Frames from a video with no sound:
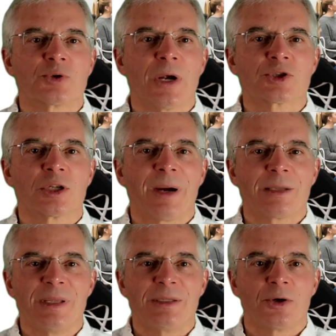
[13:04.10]
structured by
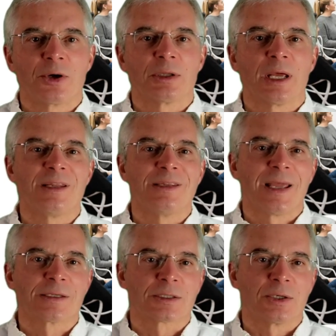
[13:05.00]
material it
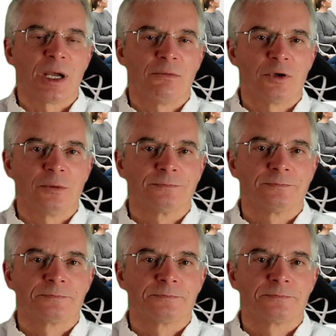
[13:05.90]
intends to cover.